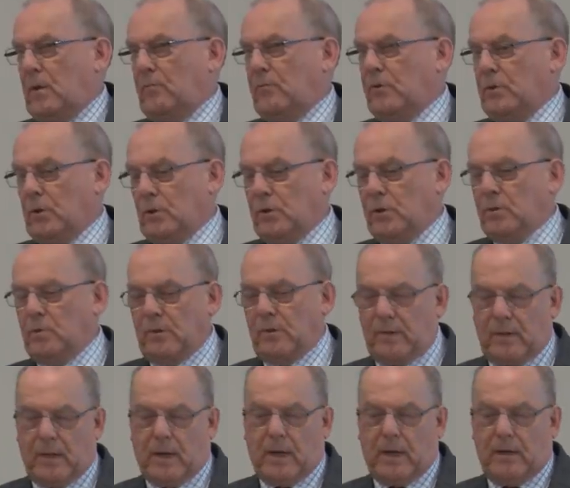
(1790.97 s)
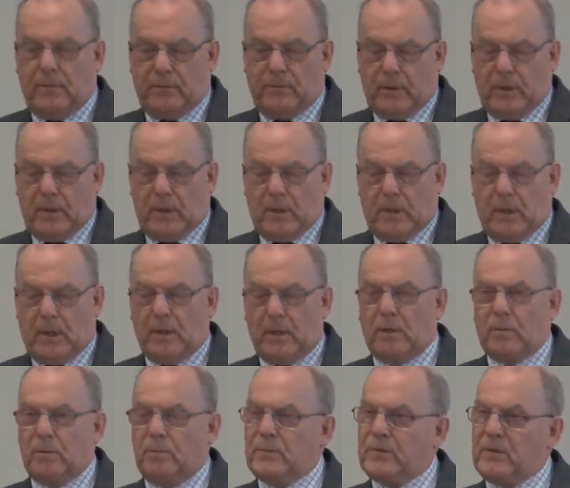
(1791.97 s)
Joshua's life,
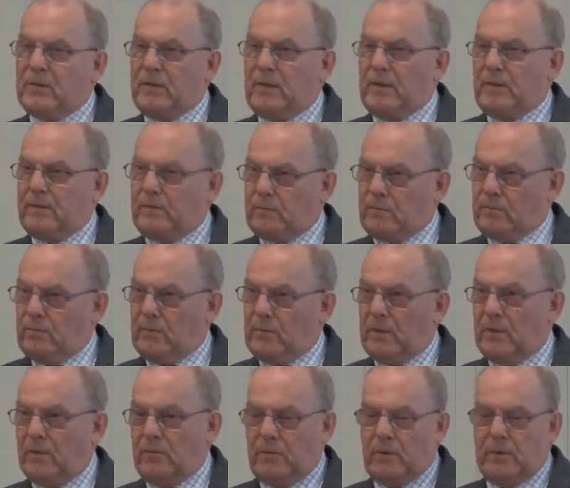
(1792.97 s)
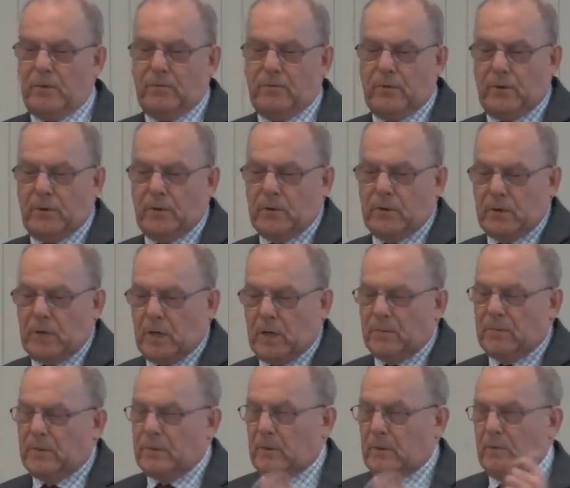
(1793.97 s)
I'd come to this in the very first
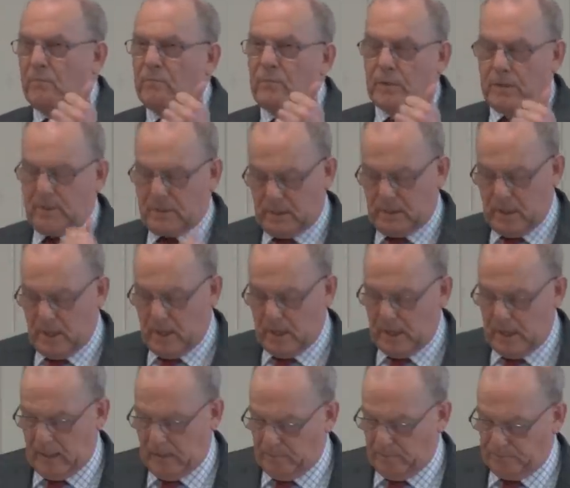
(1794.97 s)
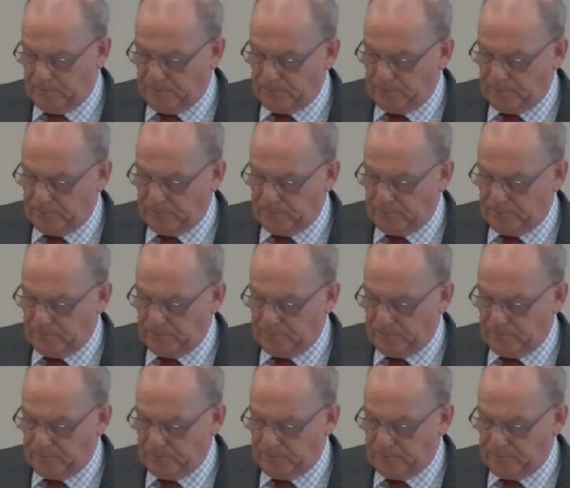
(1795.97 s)
chapter and verse 9.